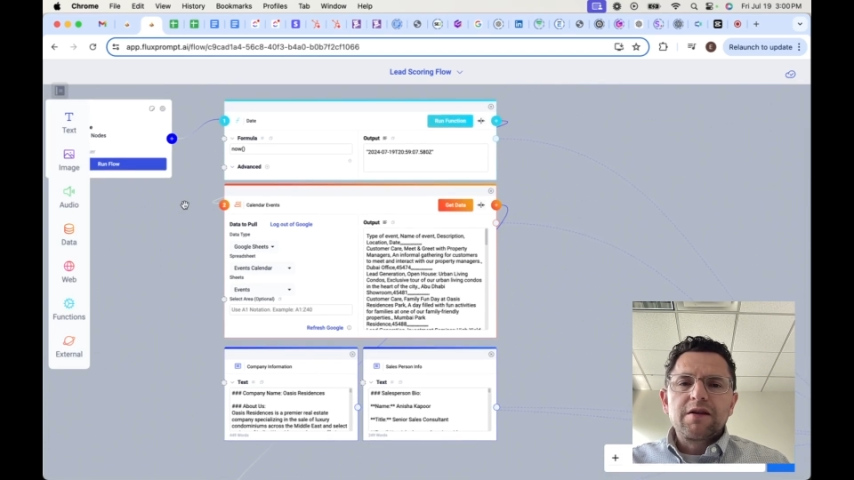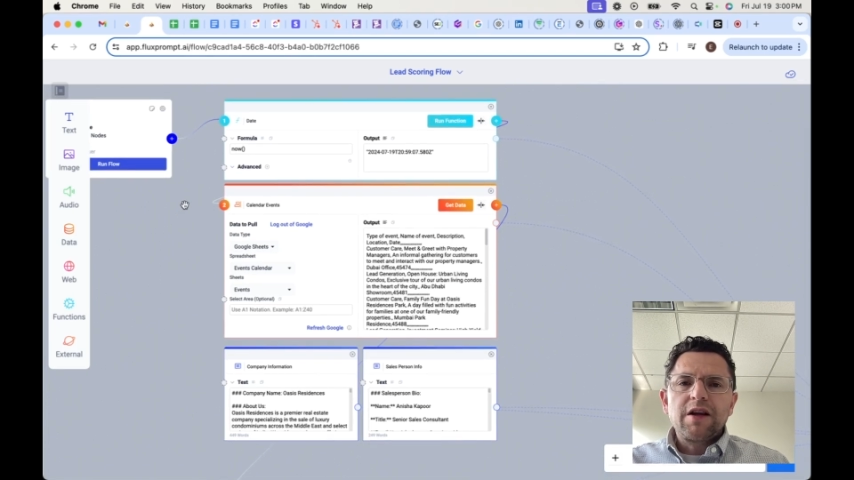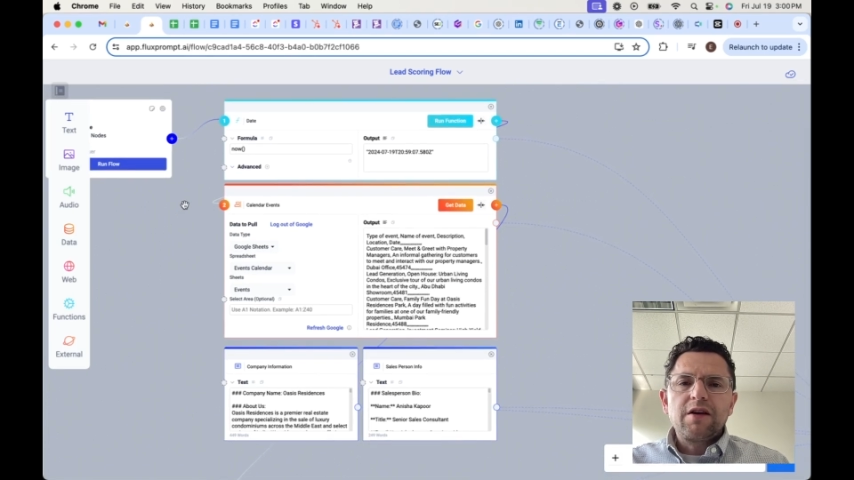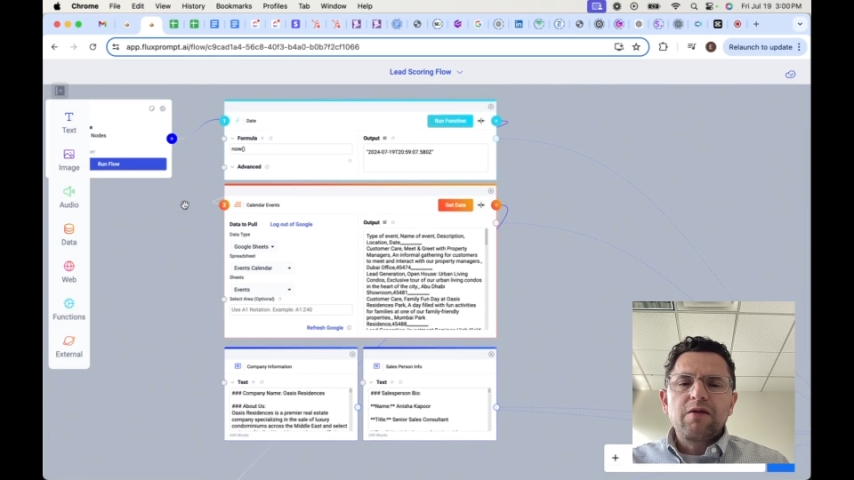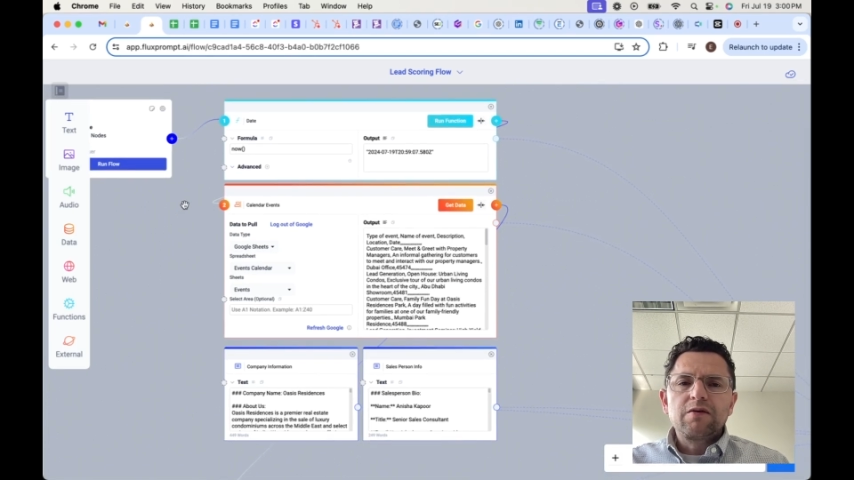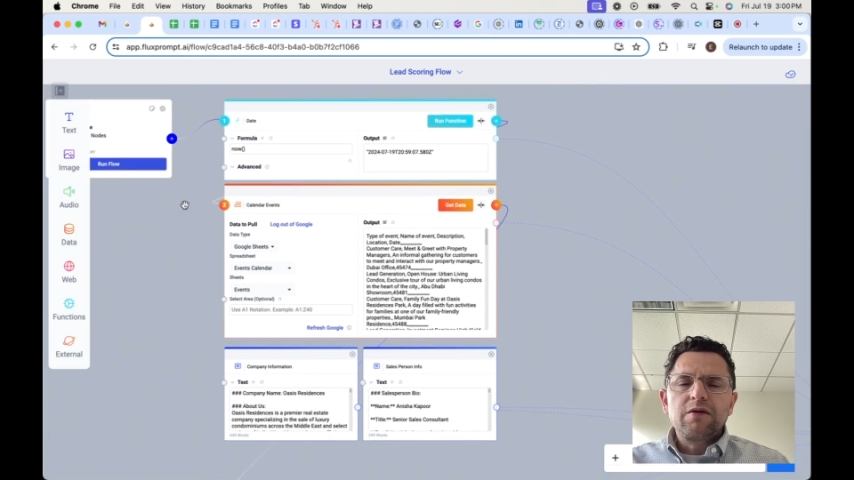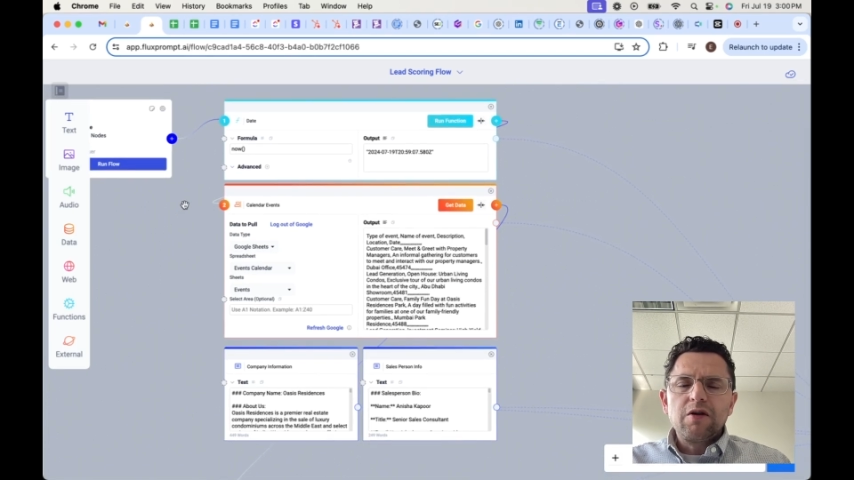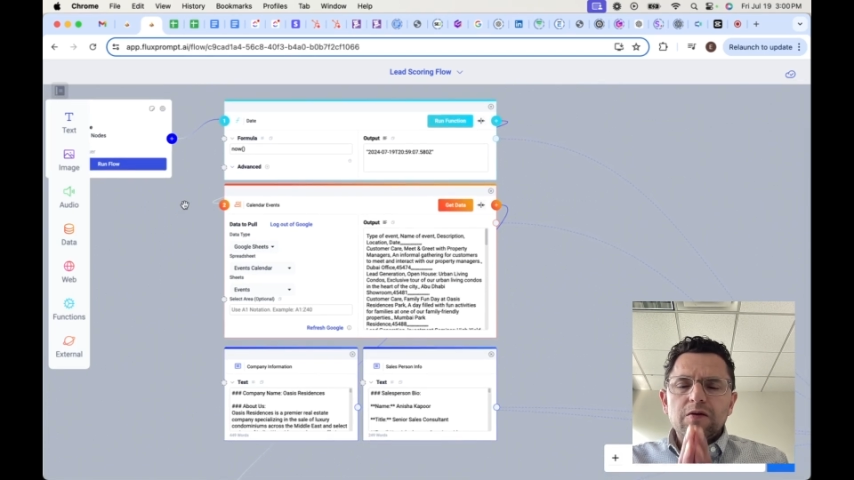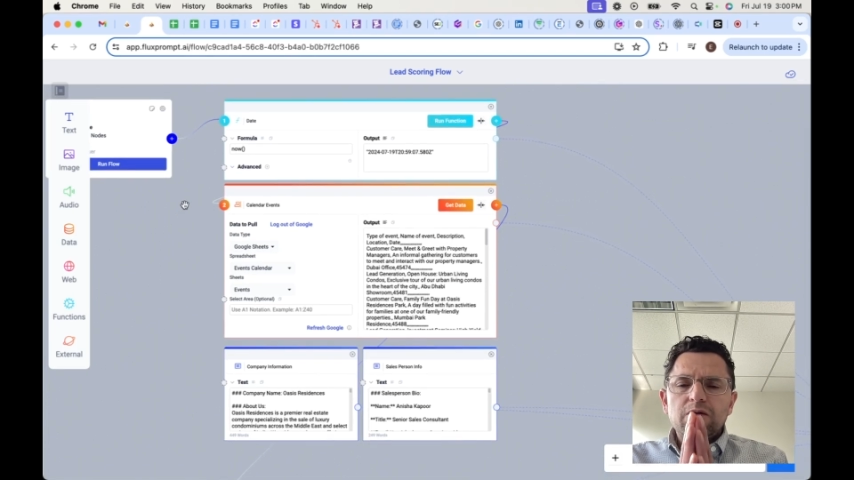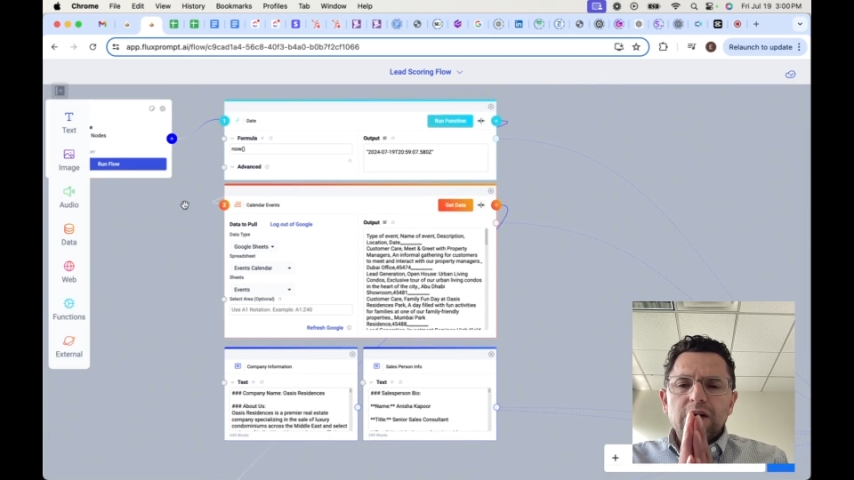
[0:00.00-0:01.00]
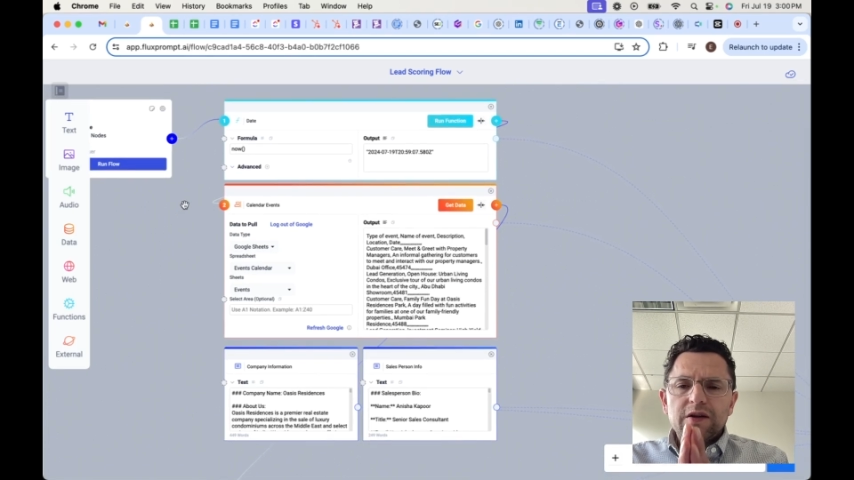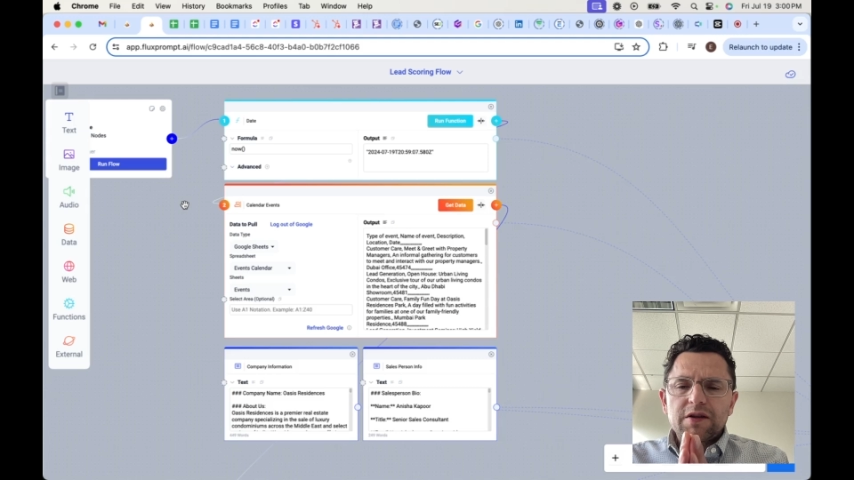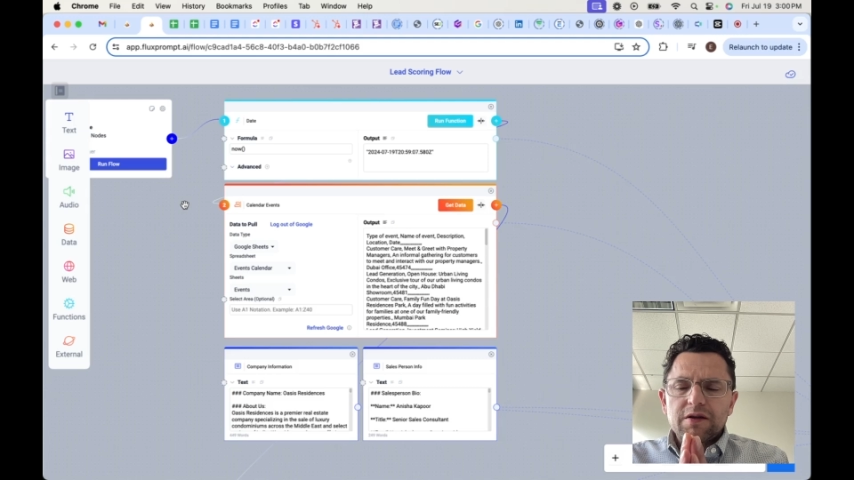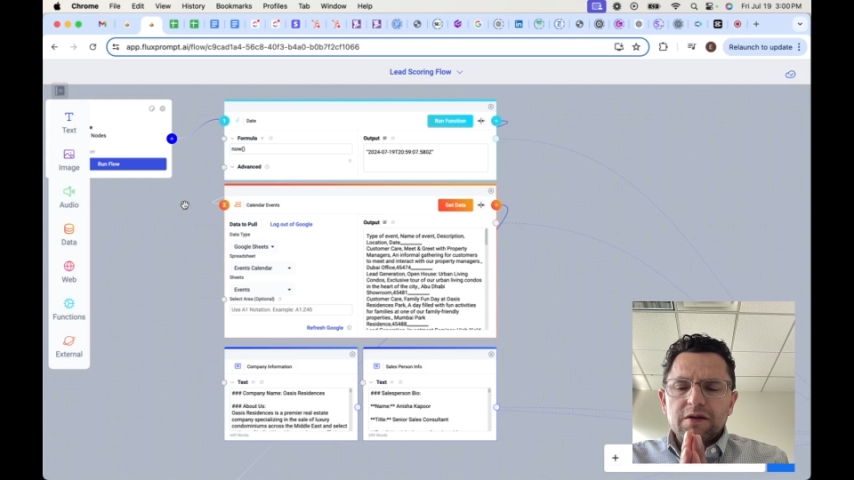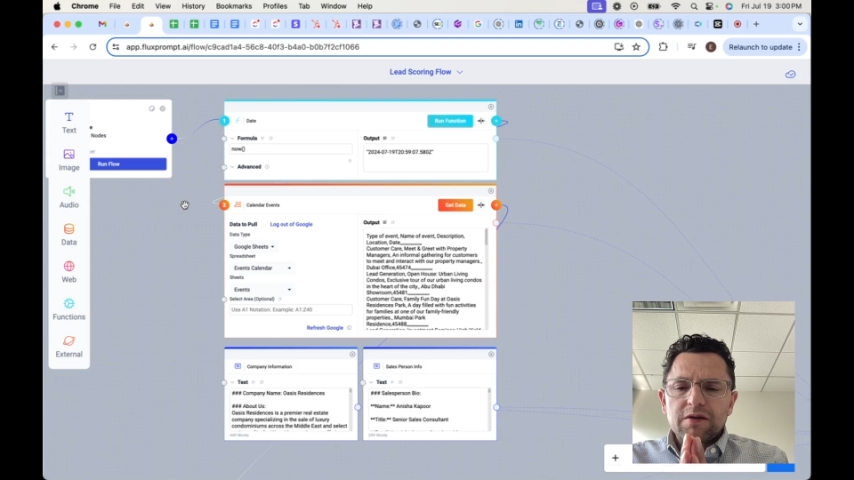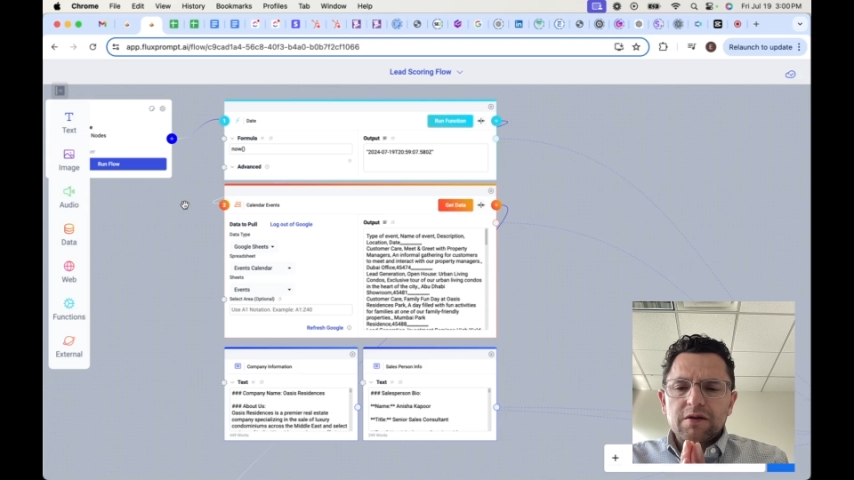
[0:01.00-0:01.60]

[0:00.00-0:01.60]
they don't know what